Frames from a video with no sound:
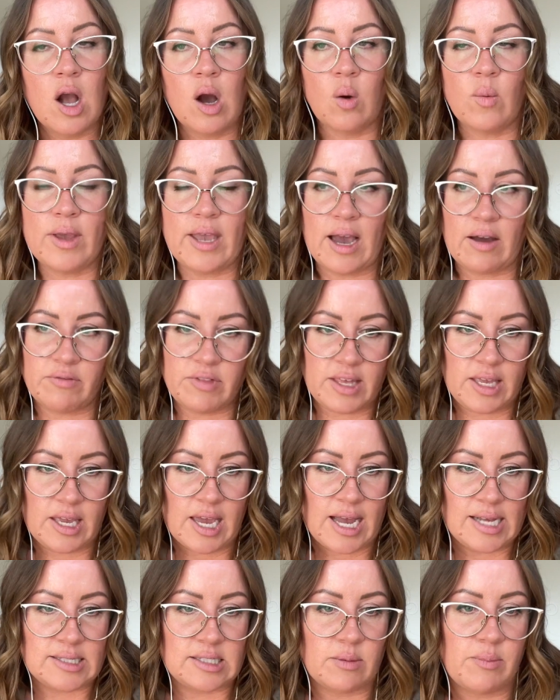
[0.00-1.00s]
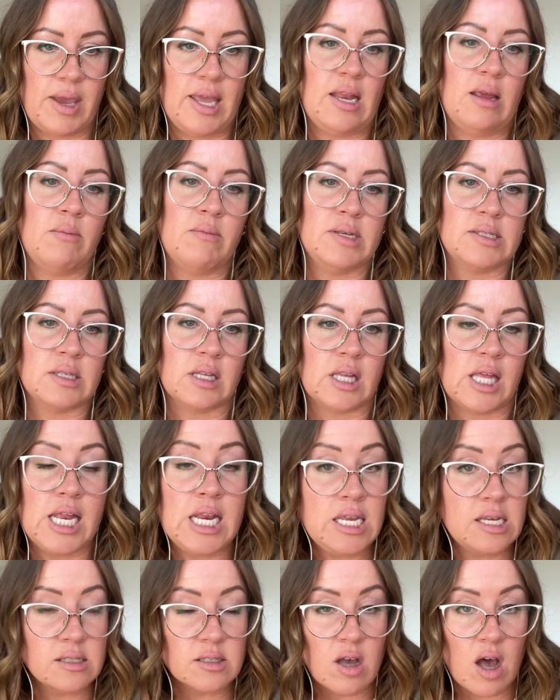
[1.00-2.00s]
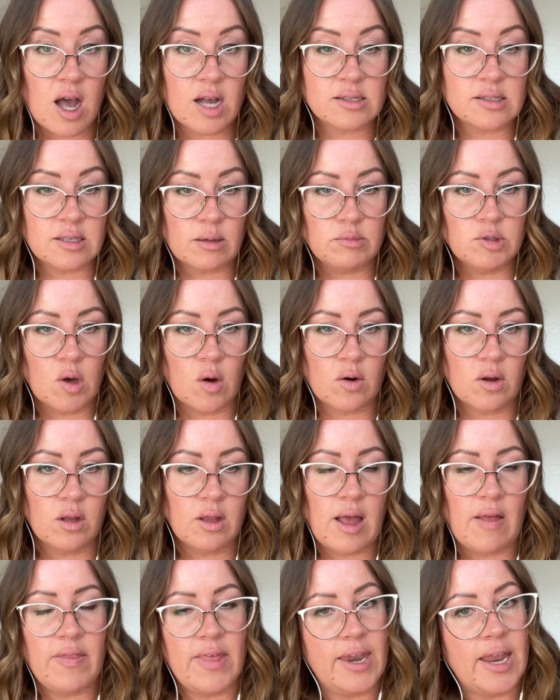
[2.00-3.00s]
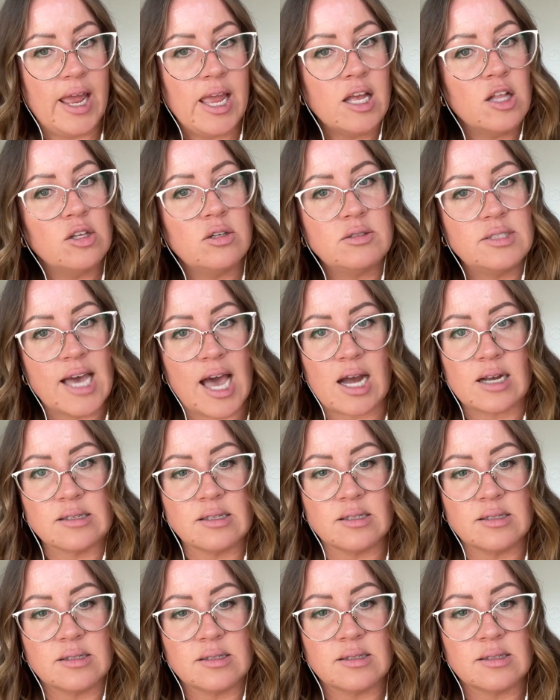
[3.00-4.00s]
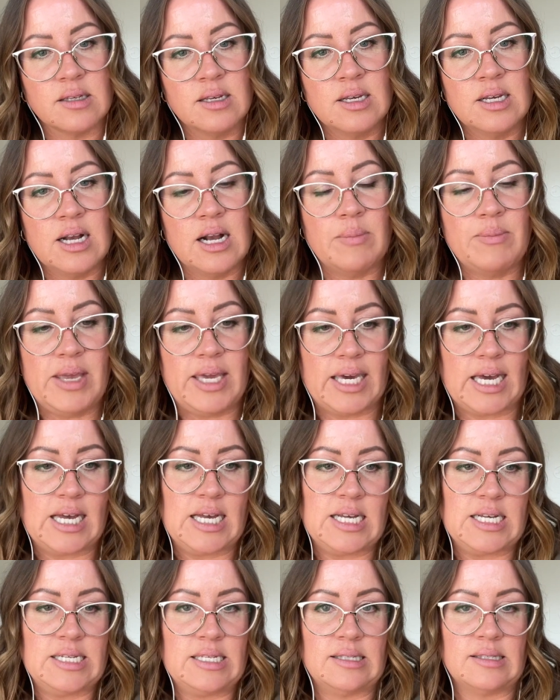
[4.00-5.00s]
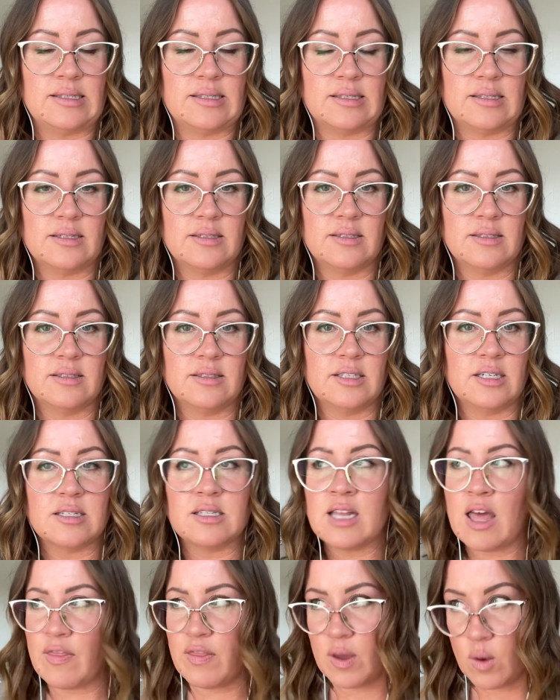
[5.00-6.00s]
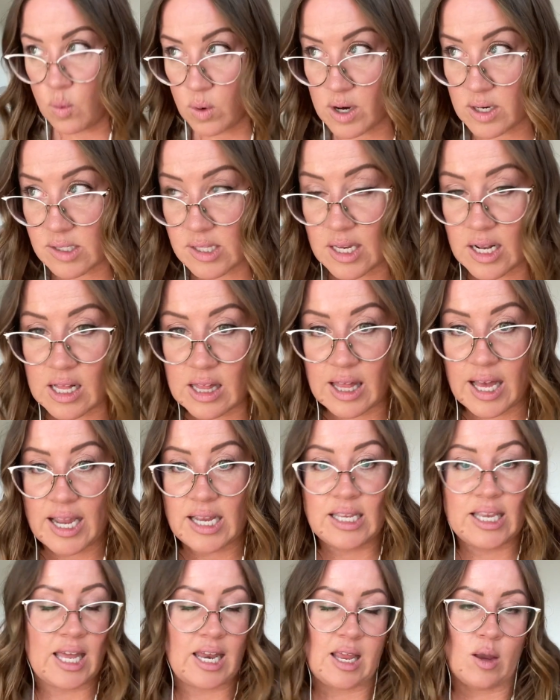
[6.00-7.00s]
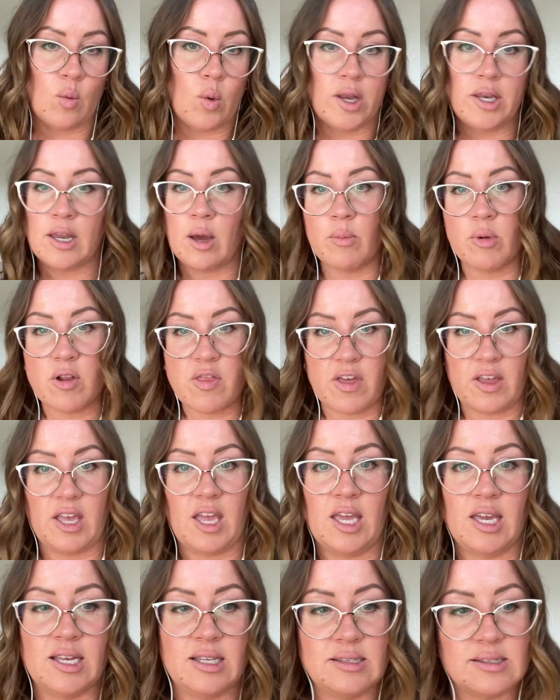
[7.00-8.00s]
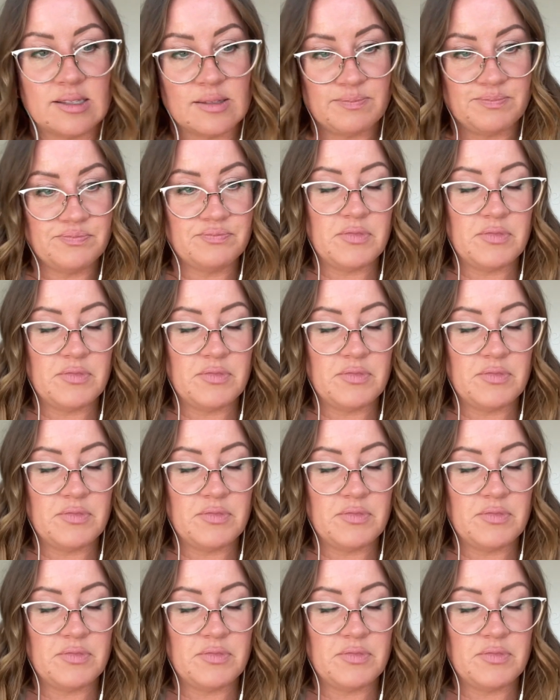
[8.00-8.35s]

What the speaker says: We have the estimated miscellaneous cost subtotal, and then I include taxes because There's nothing worse than a client getting one number thinking it's,